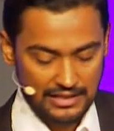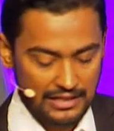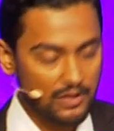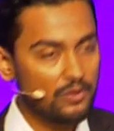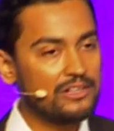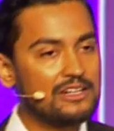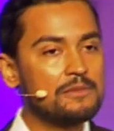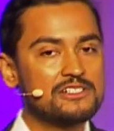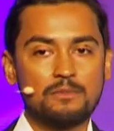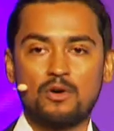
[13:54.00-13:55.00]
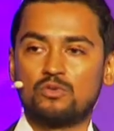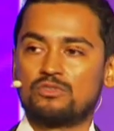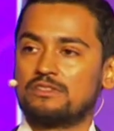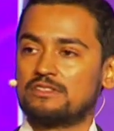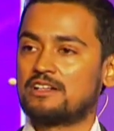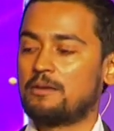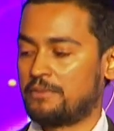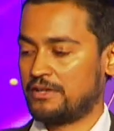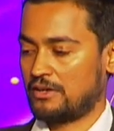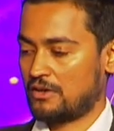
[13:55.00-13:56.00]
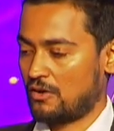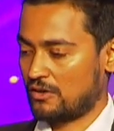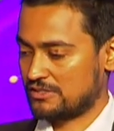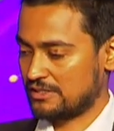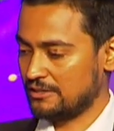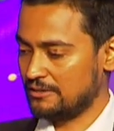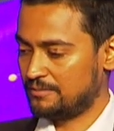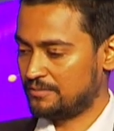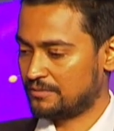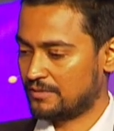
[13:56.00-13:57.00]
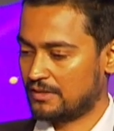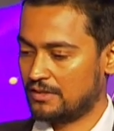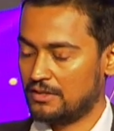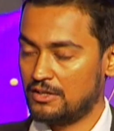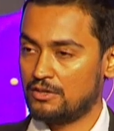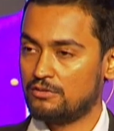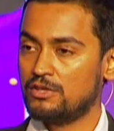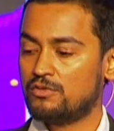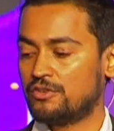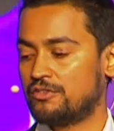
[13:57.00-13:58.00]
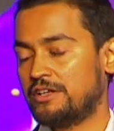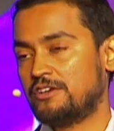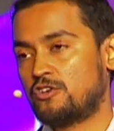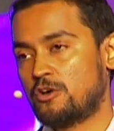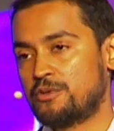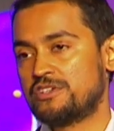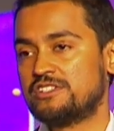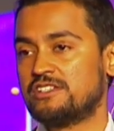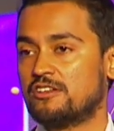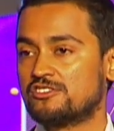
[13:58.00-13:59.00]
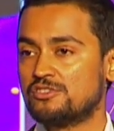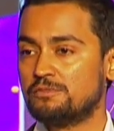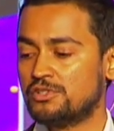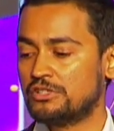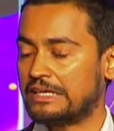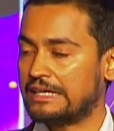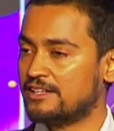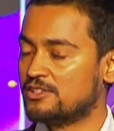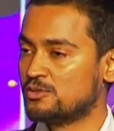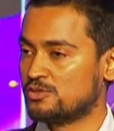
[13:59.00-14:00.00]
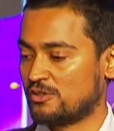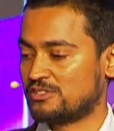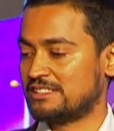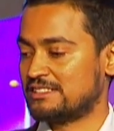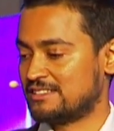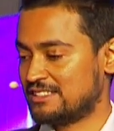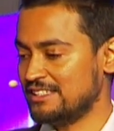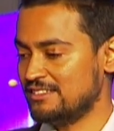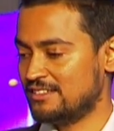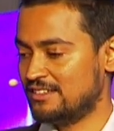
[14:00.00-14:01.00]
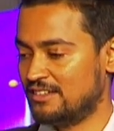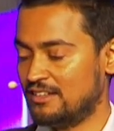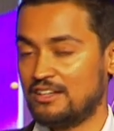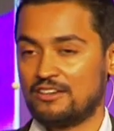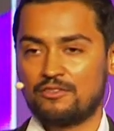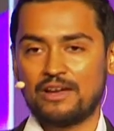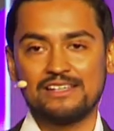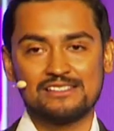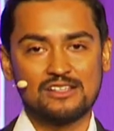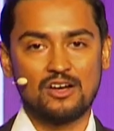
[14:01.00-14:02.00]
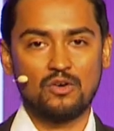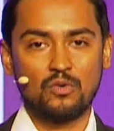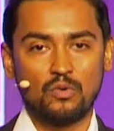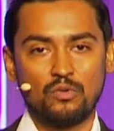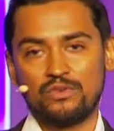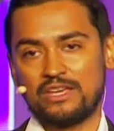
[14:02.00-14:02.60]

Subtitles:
Now a little bit about the company OCSIAL. We were incorporated in Luxembourg in 2010. Right now, we